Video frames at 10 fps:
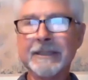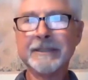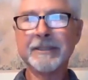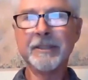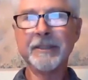
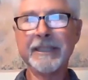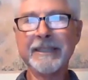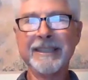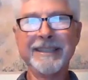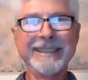So in,
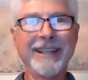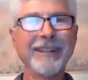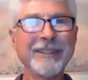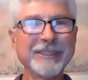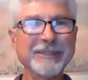the, in our
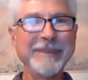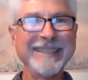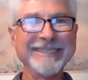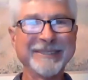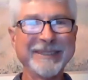local
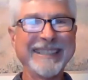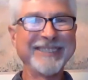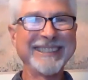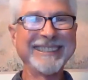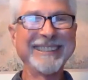mountains, we have
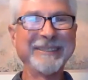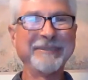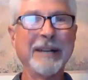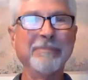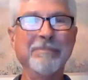an
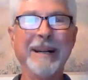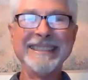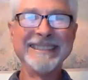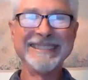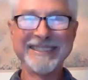
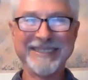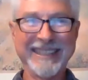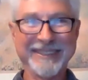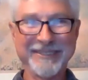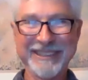abundance of
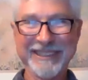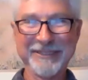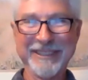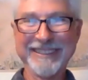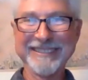California
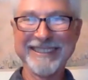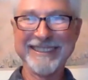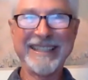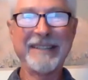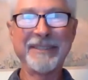quail.
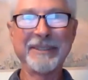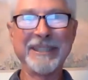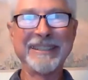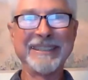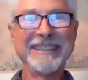They're
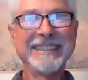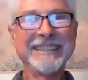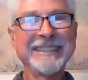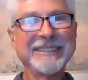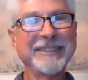everywhere.
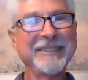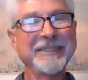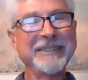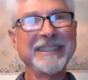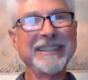
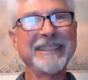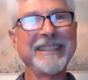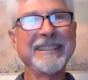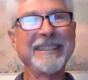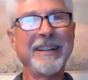So
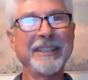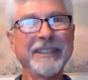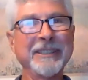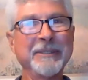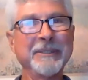are
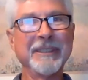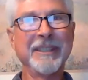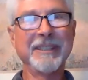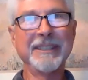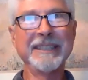you,
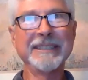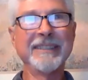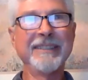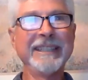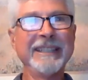is
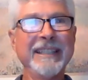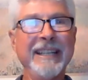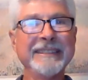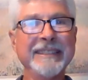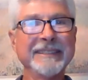there any
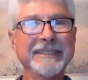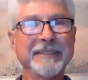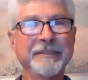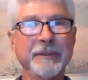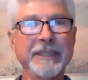ideas
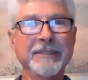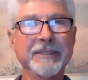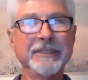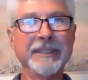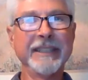of
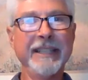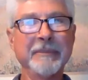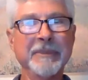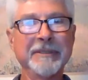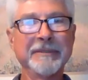reintroducing them?